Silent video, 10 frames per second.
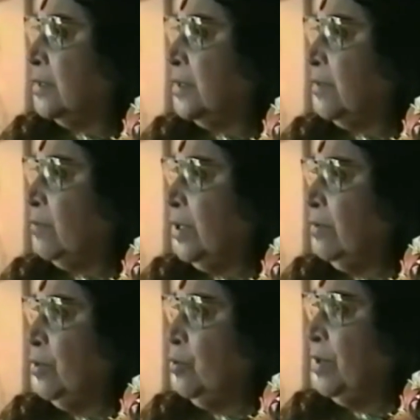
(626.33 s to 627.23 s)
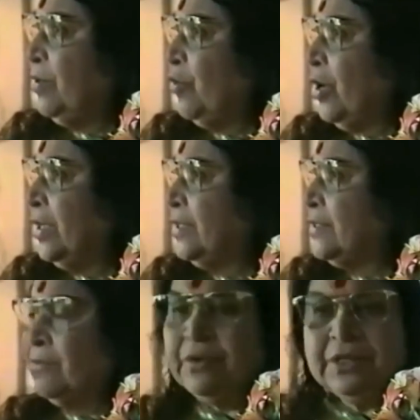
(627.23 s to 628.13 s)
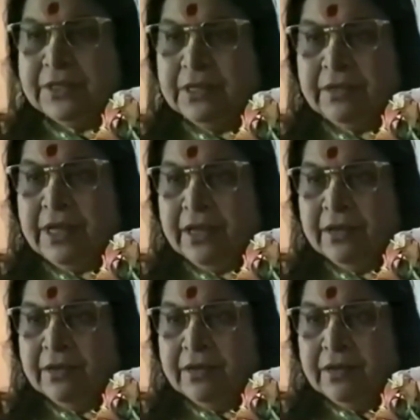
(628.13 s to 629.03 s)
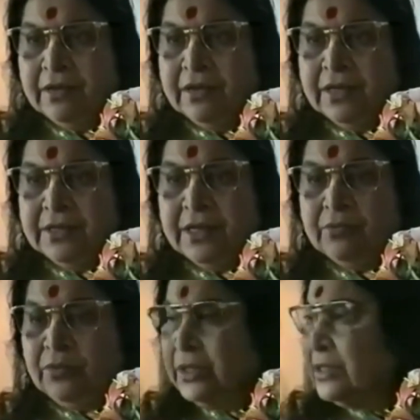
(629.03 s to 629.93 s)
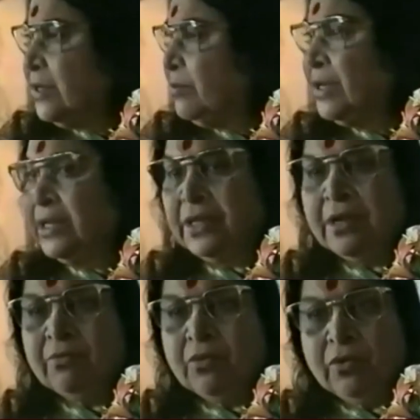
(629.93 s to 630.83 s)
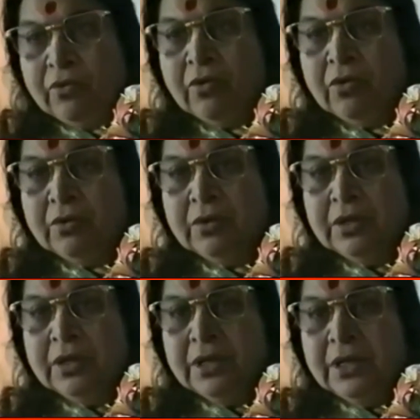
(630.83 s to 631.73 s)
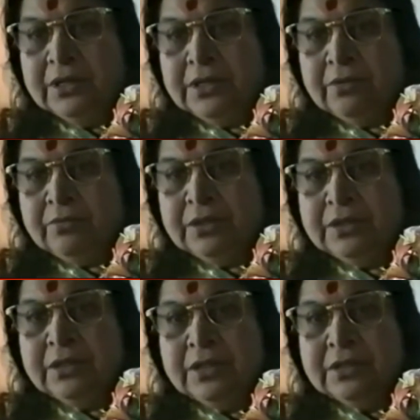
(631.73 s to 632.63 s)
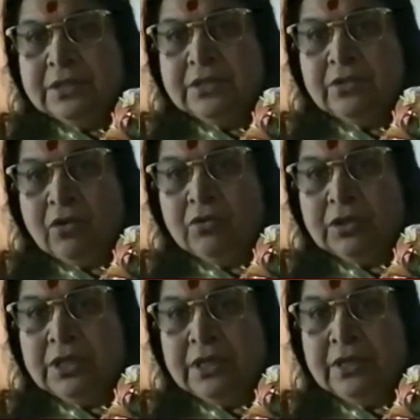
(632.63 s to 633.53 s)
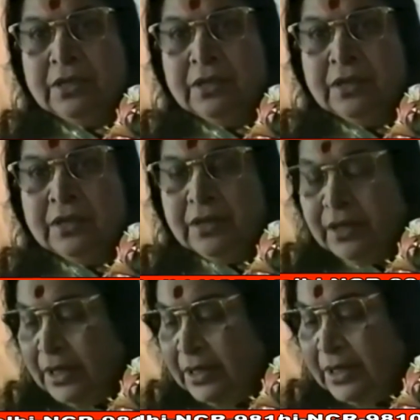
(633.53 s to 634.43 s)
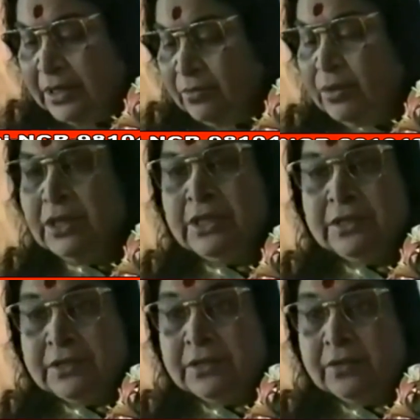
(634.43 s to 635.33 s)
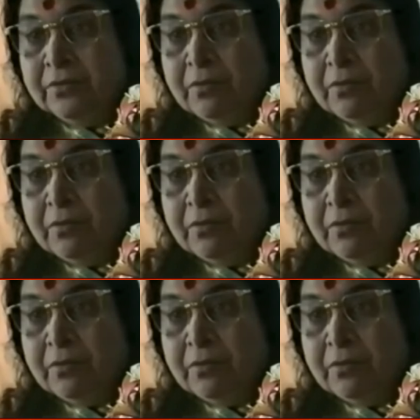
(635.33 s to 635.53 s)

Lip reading: that whatever you may try, the sufferings are there. And they have to accept that they have gone wrong and they have done such a wrong thing. And that's what they deserve.